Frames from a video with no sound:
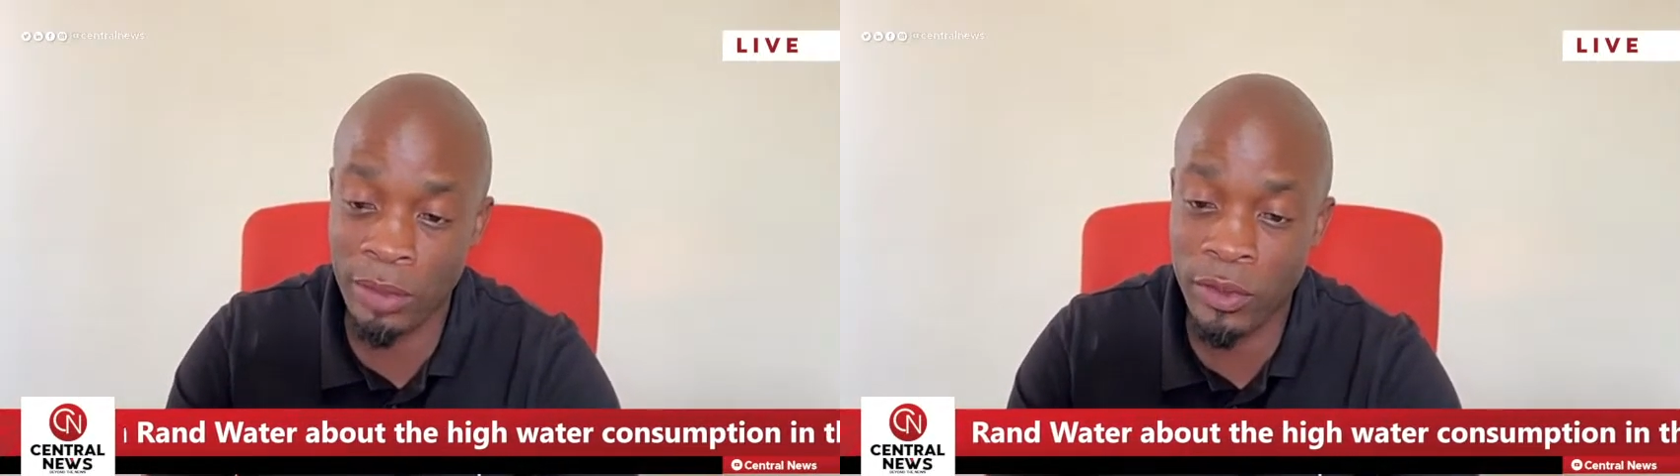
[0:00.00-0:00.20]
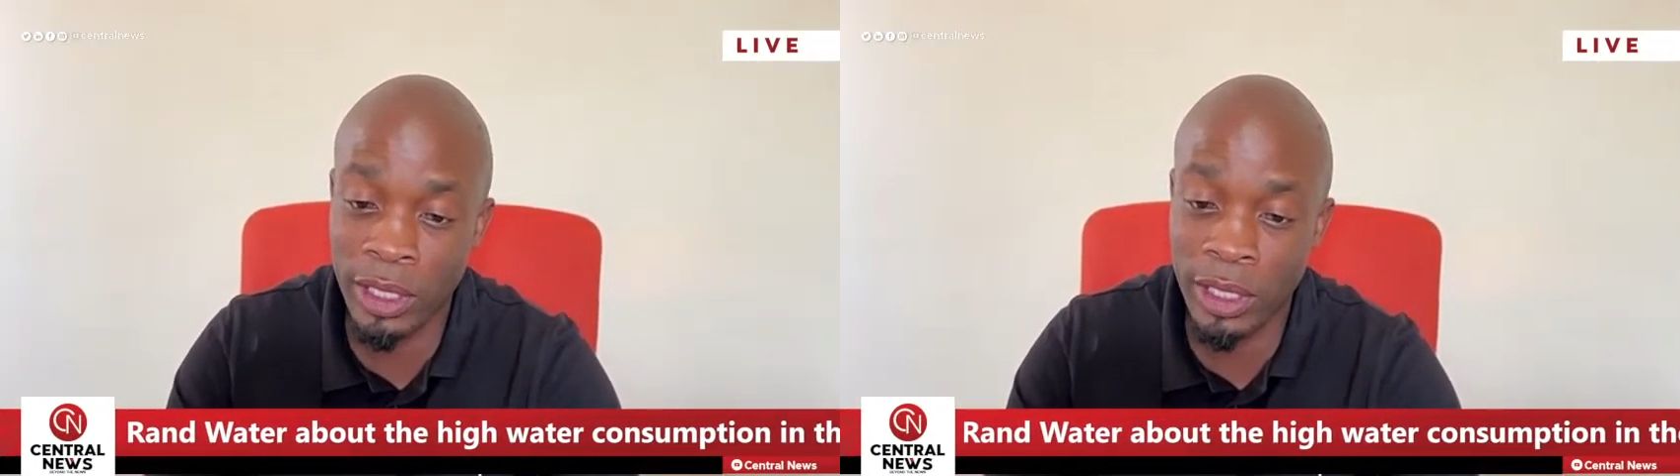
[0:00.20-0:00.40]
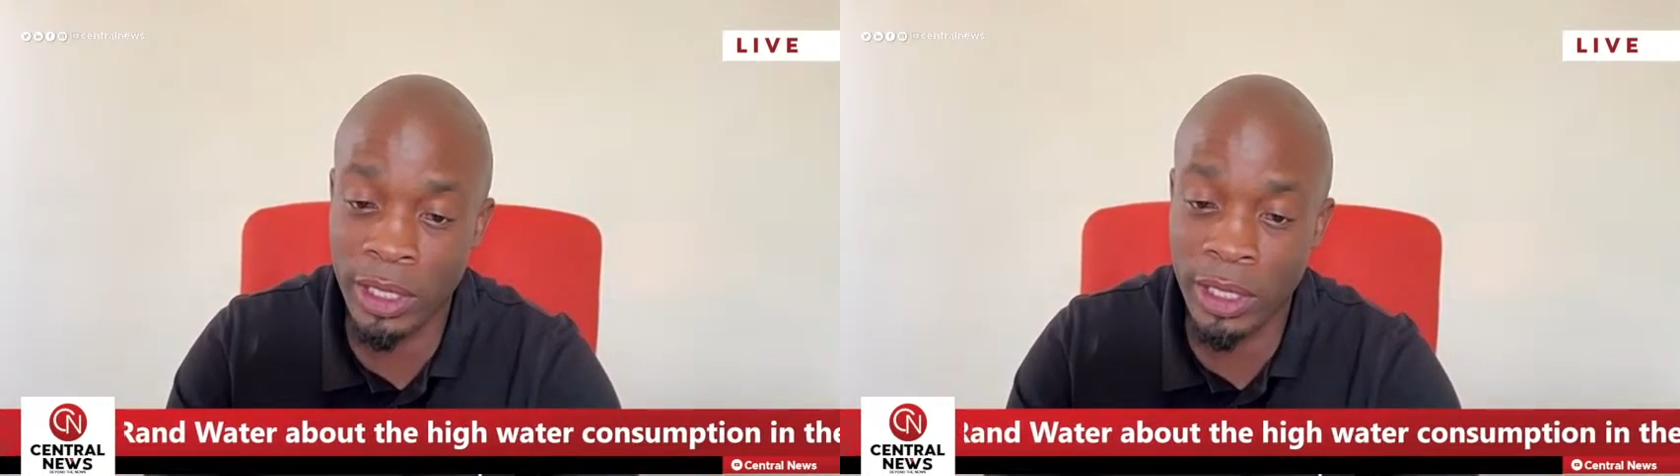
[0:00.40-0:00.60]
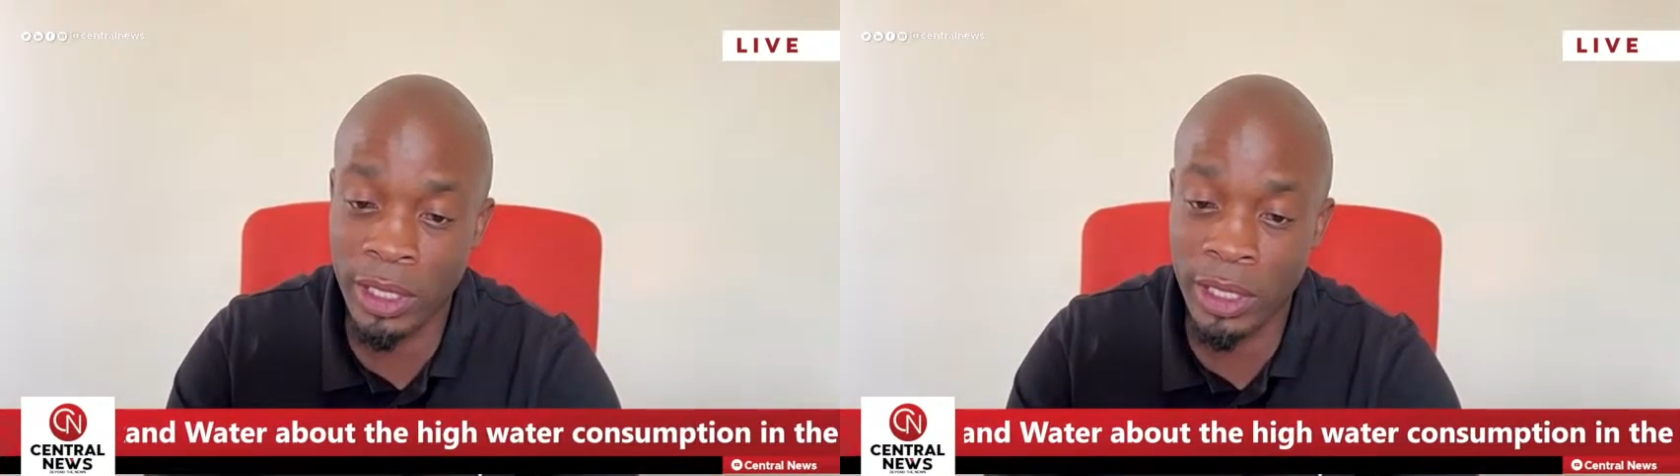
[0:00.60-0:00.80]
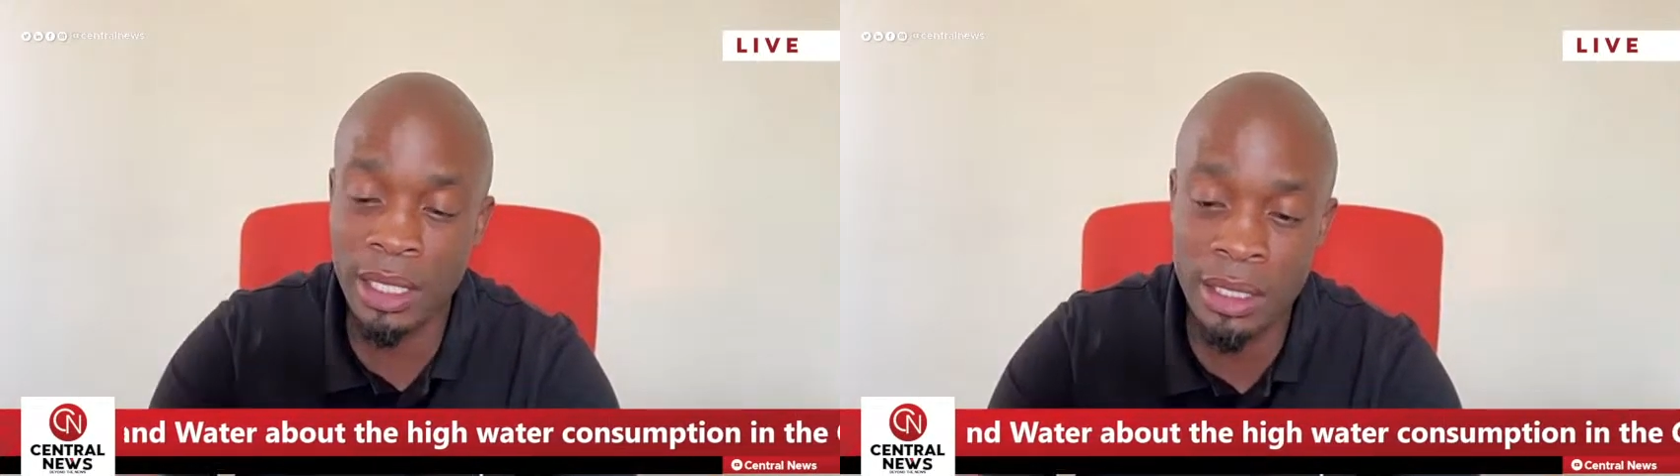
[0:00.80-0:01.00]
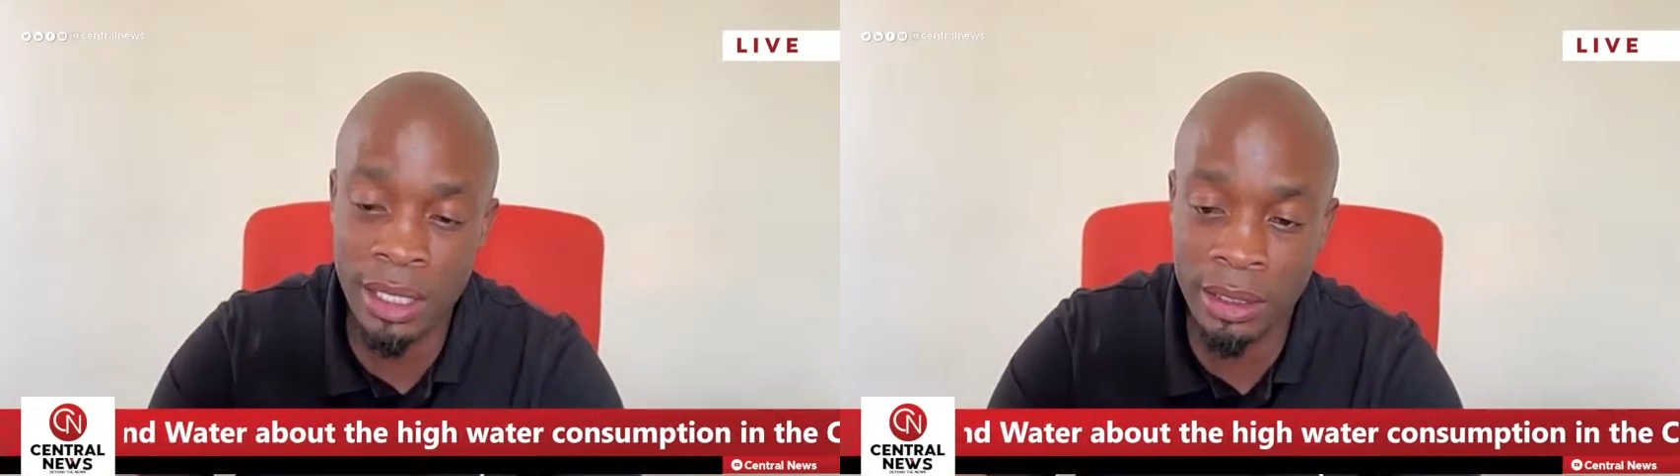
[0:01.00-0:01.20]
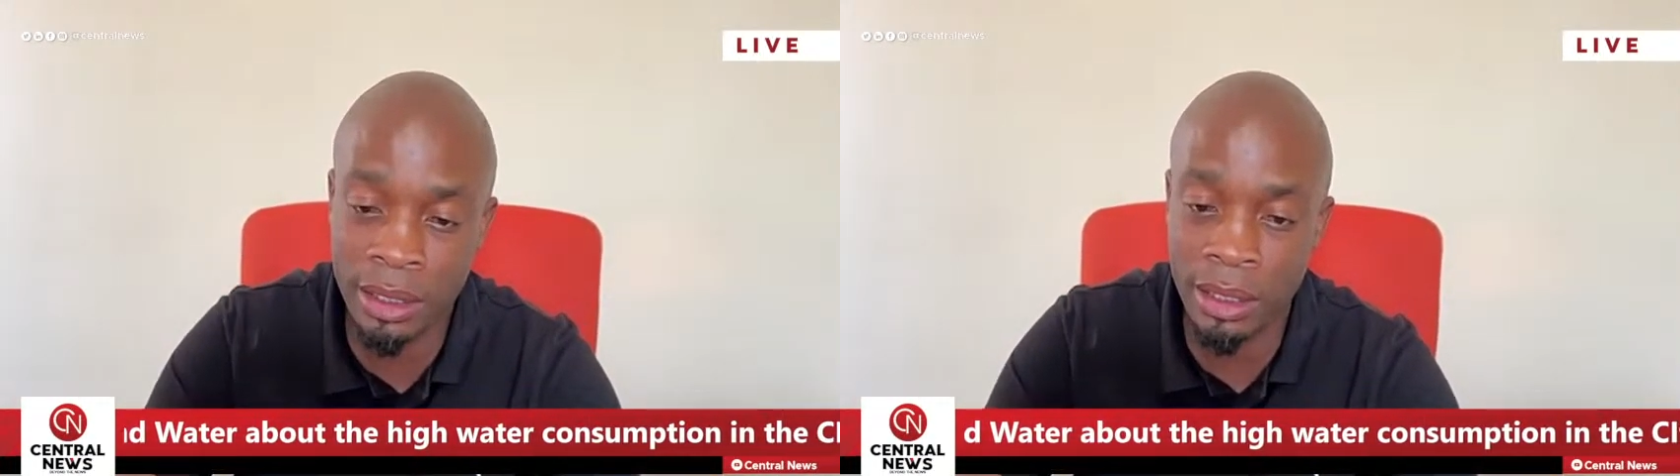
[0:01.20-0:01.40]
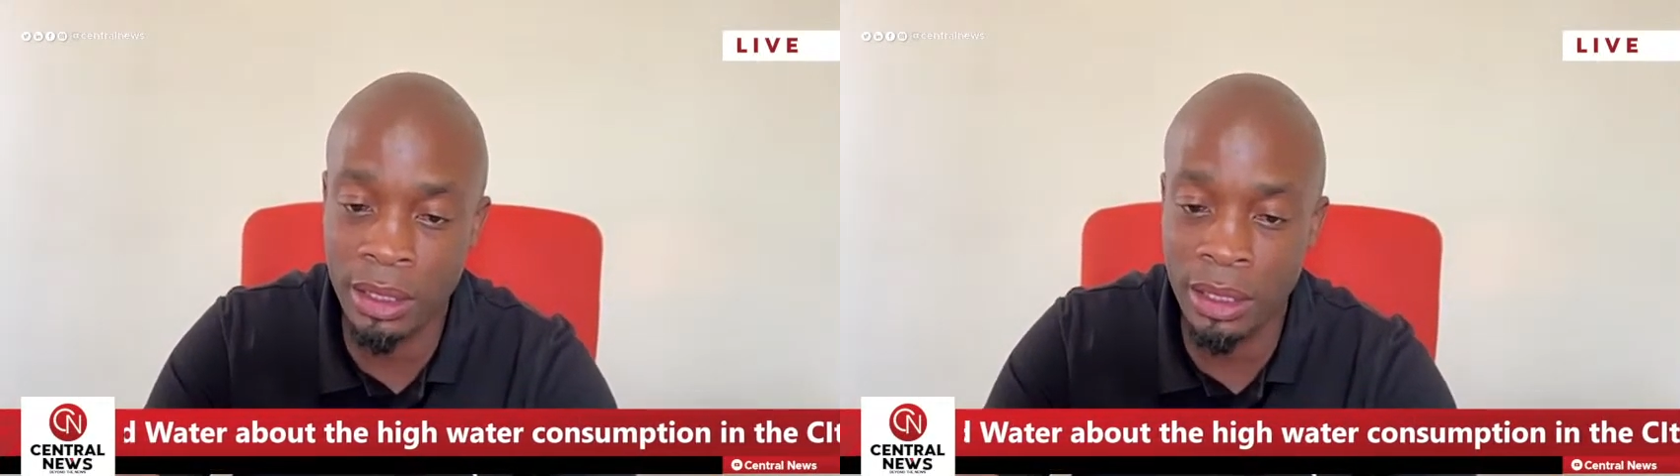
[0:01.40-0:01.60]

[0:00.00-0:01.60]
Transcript: Africa is a water scarce country.